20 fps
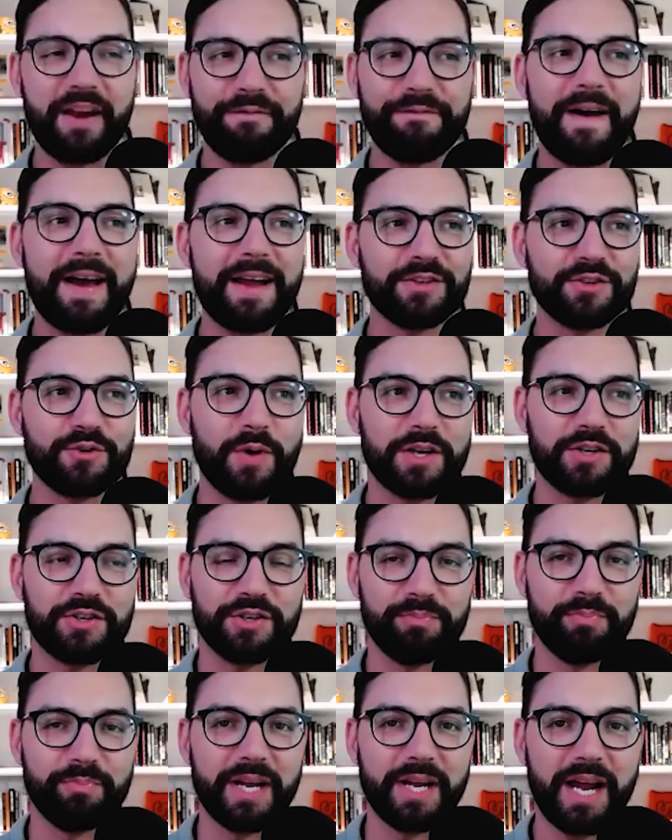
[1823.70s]
a finals
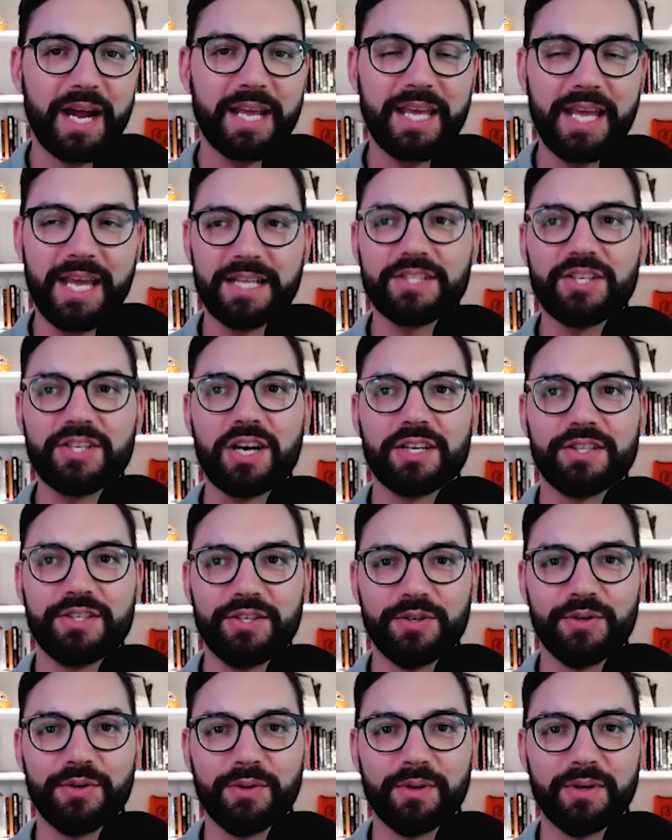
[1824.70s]
question, but I can't talk
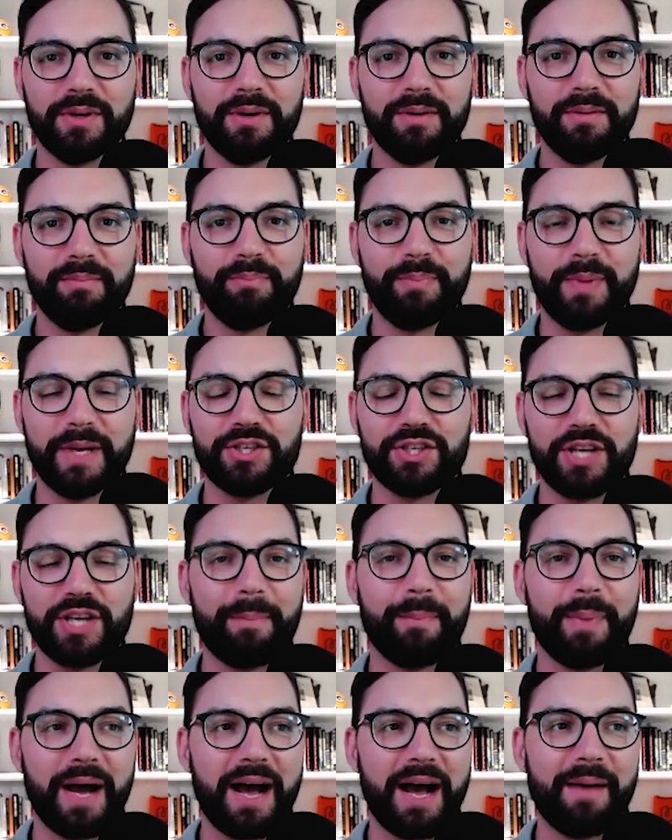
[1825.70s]
to Big
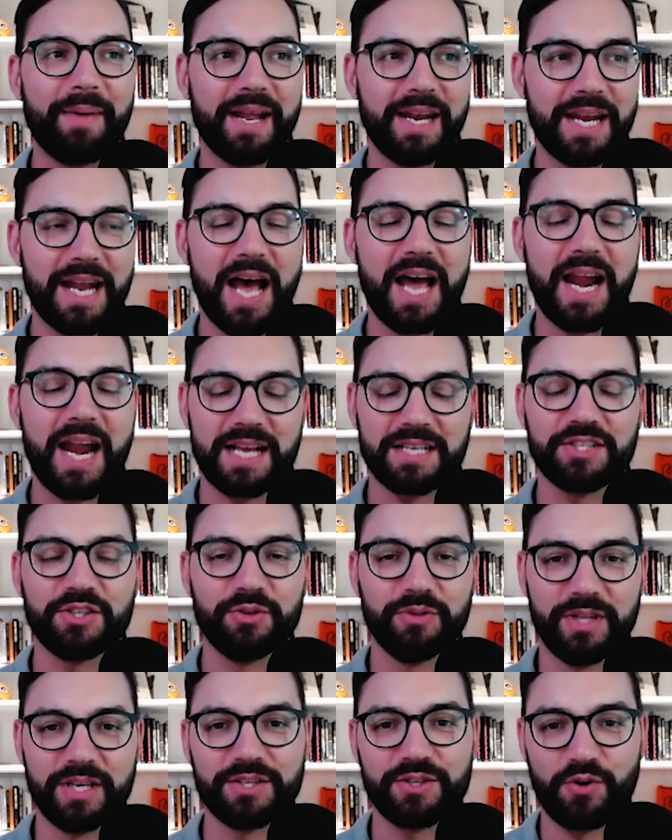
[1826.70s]
Shot Bob and not ask
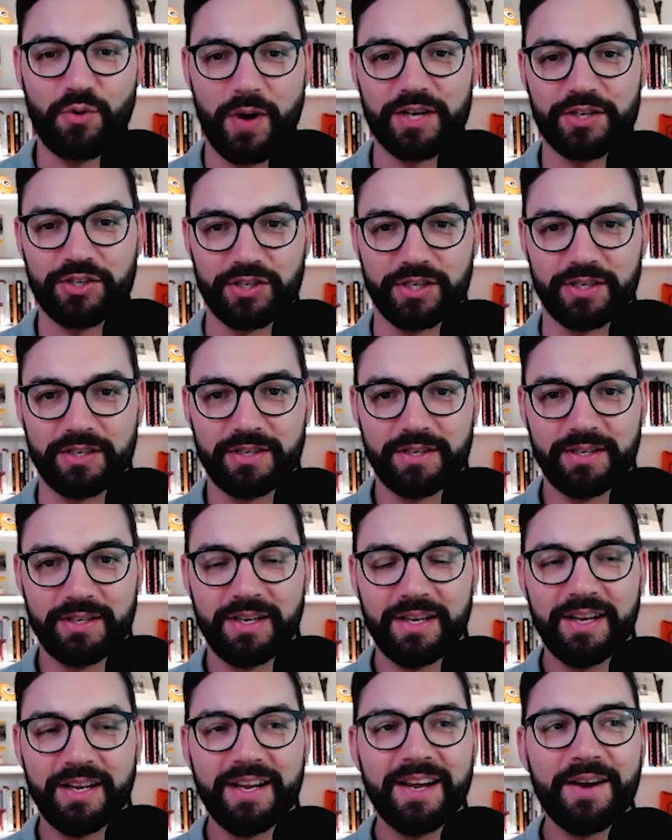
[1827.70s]
you this question.
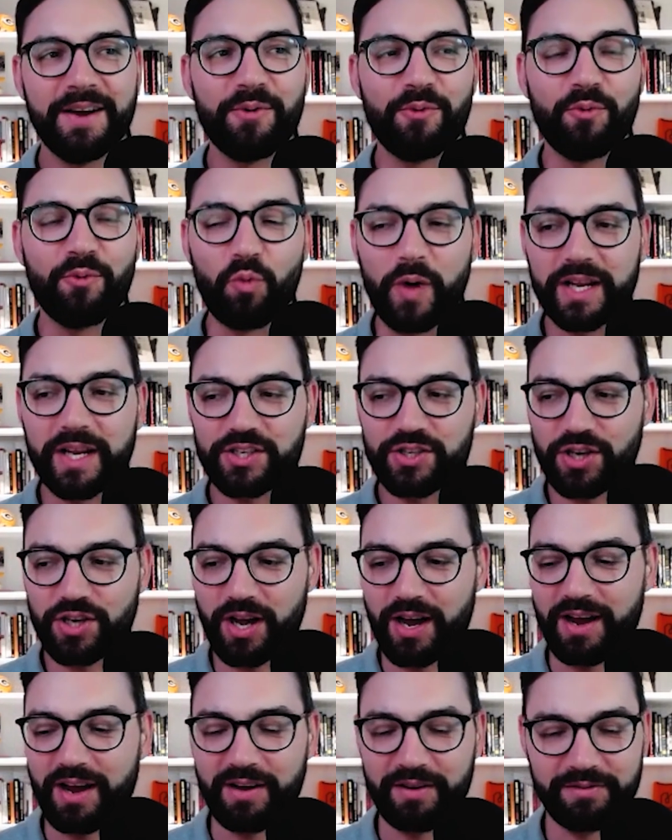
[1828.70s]
Which
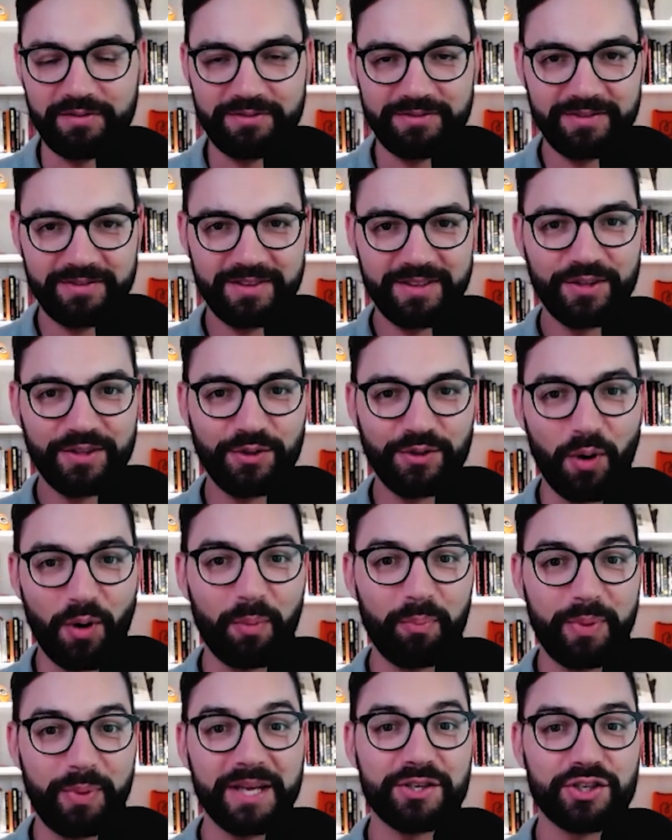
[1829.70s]
of your
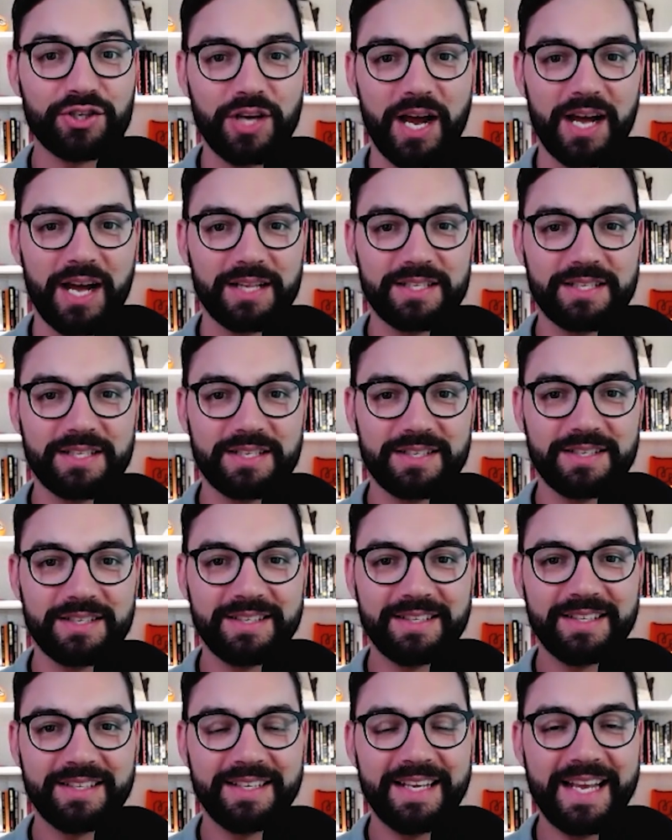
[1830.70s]
big shots
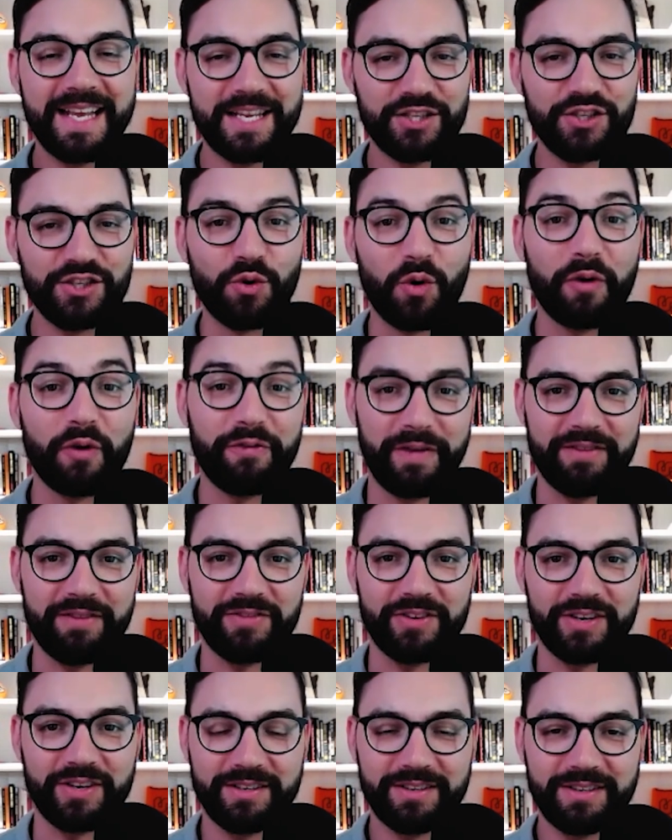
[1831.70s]
is your
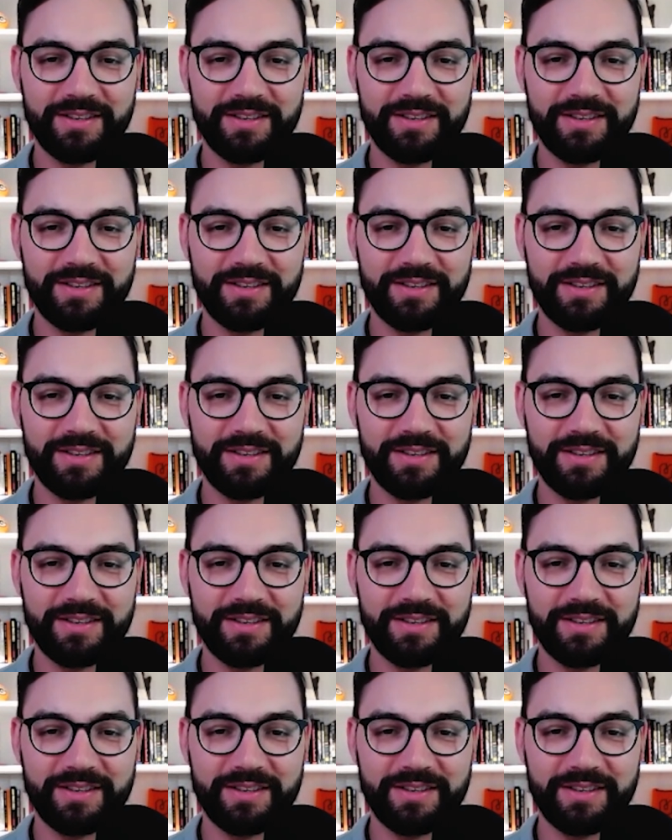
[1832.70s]
favorite?